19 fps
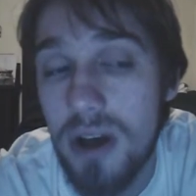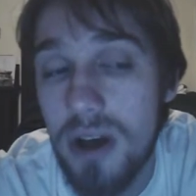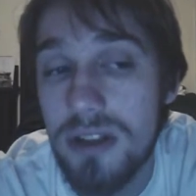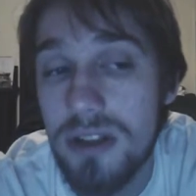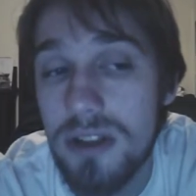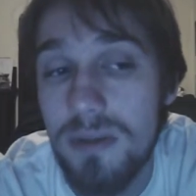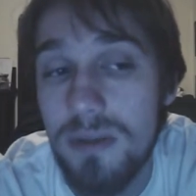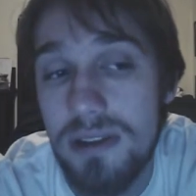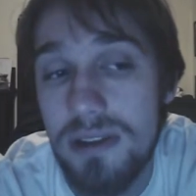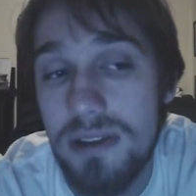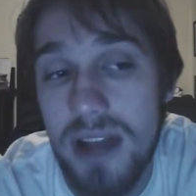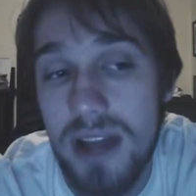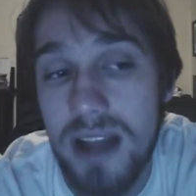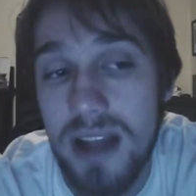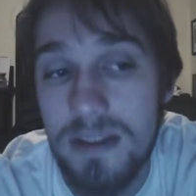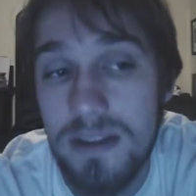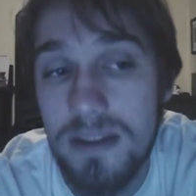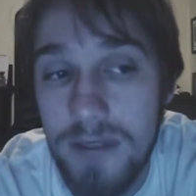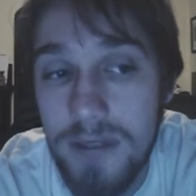also be
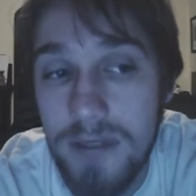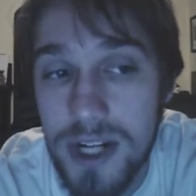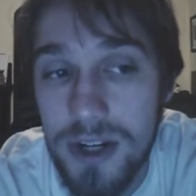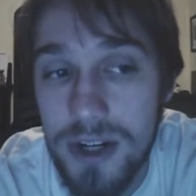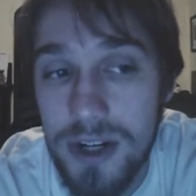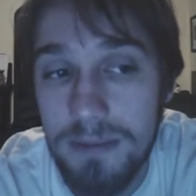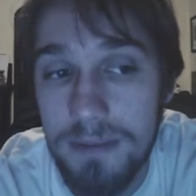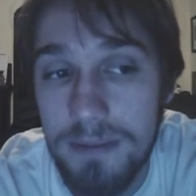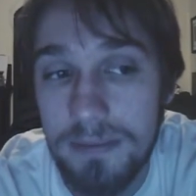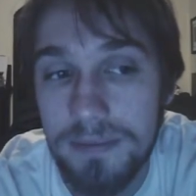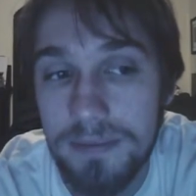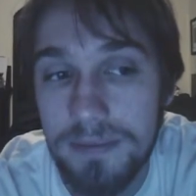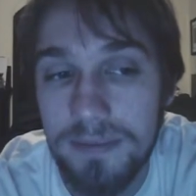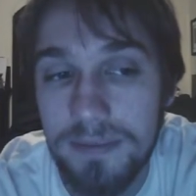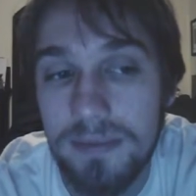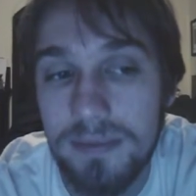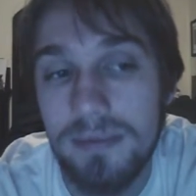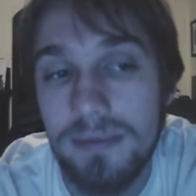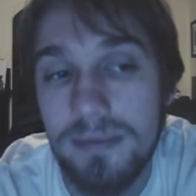science fiction.
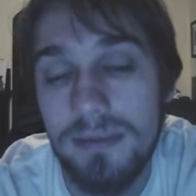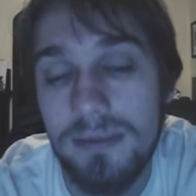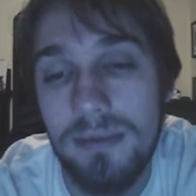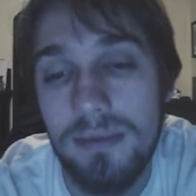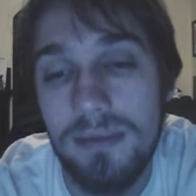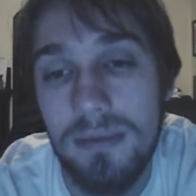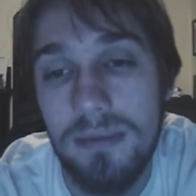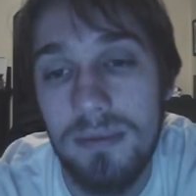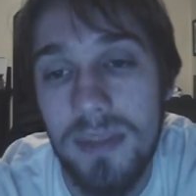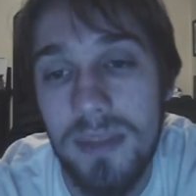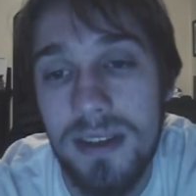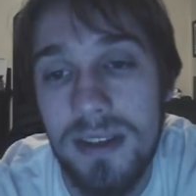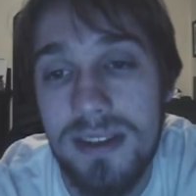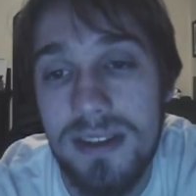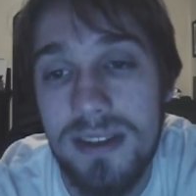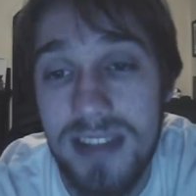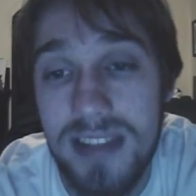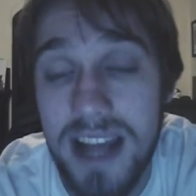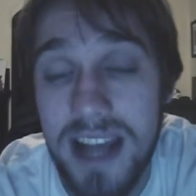
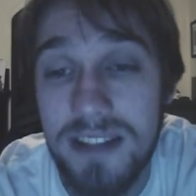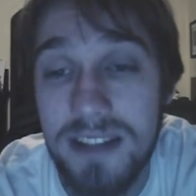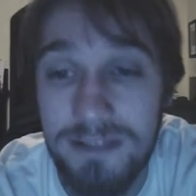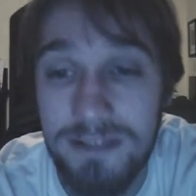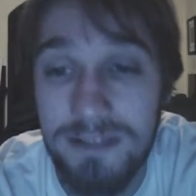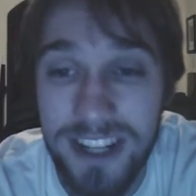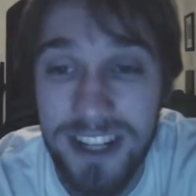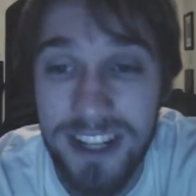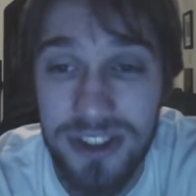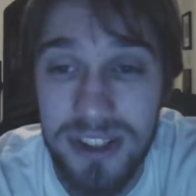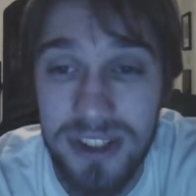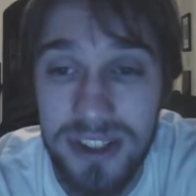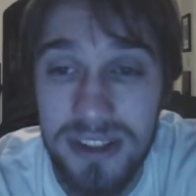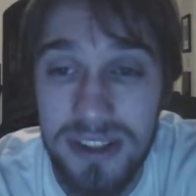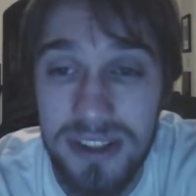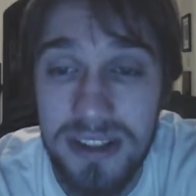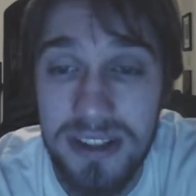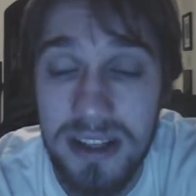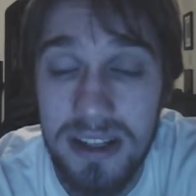Science
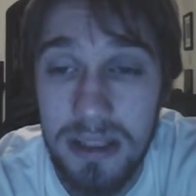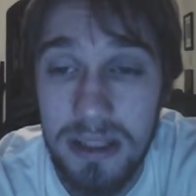fiction,